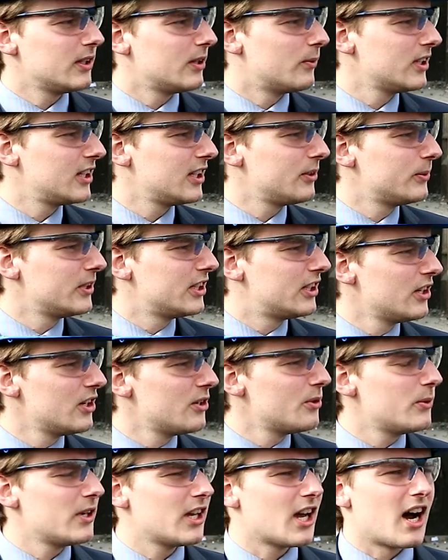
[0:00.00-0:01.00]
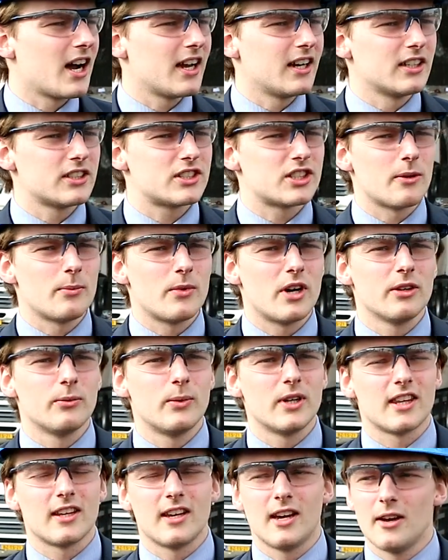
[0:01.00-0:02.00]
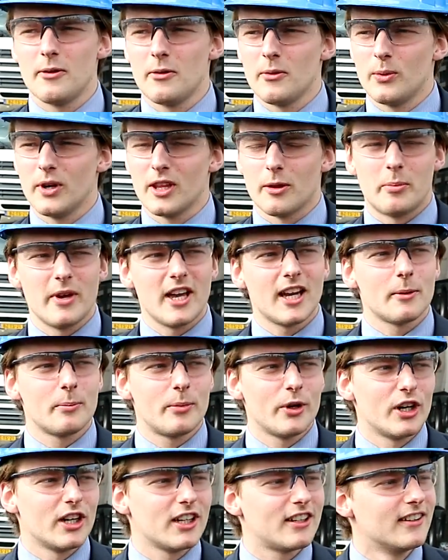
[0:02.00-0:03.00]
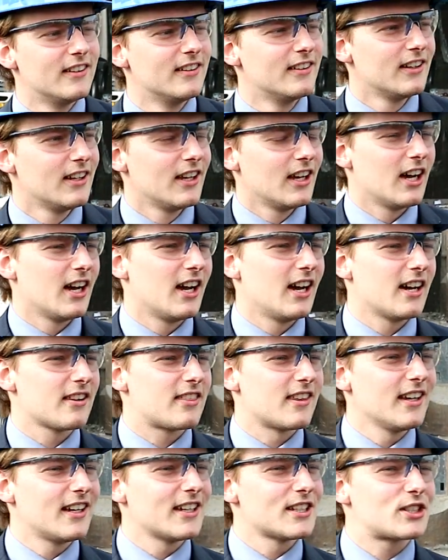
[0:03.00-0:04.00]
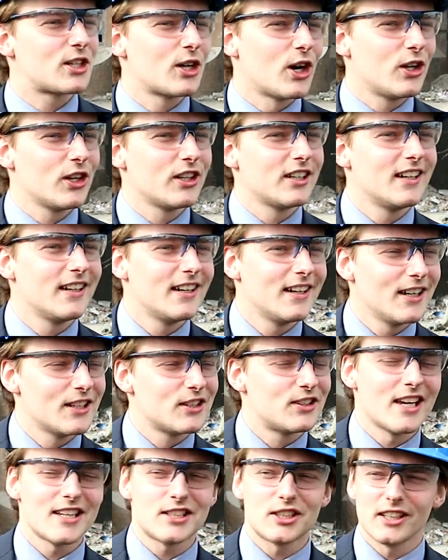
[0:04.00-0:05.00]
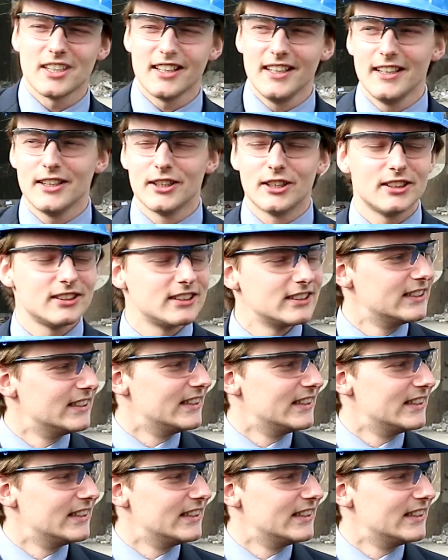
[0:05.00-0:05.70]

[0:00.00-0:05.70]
What did we do? We hired someone with a bigger bird. I think it's called a desert eagle,